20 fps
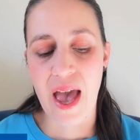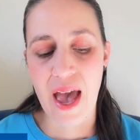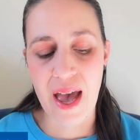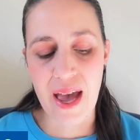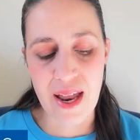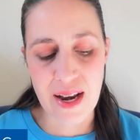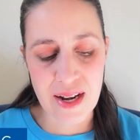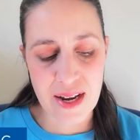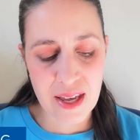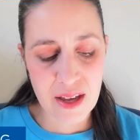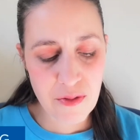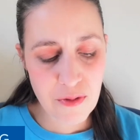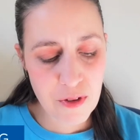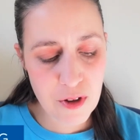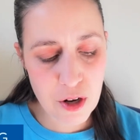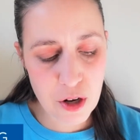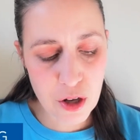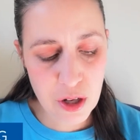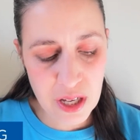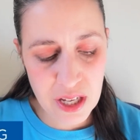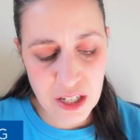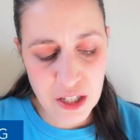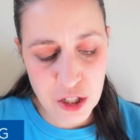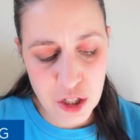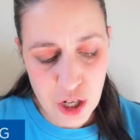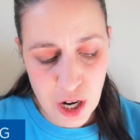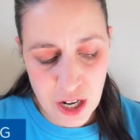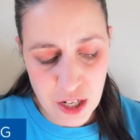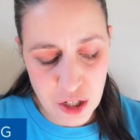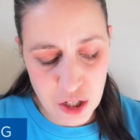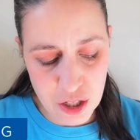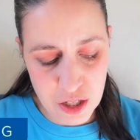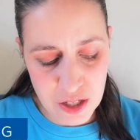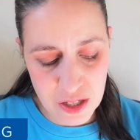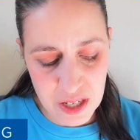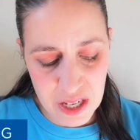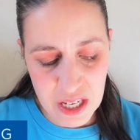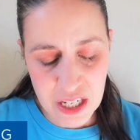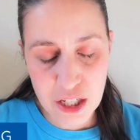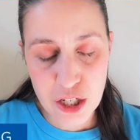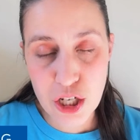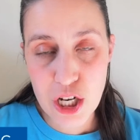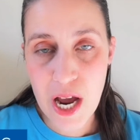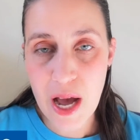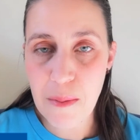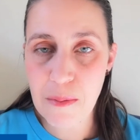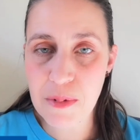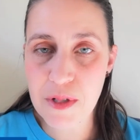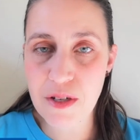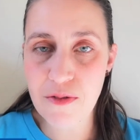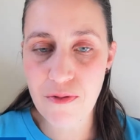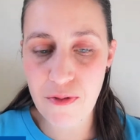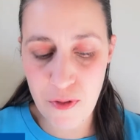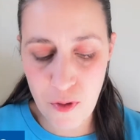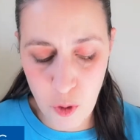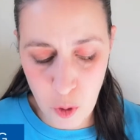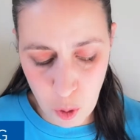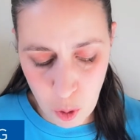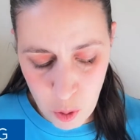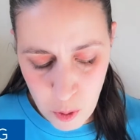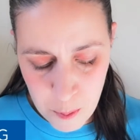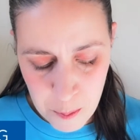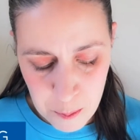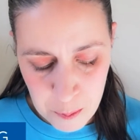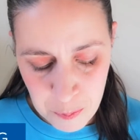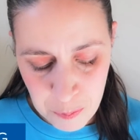And if you look in Judges in chapter 4,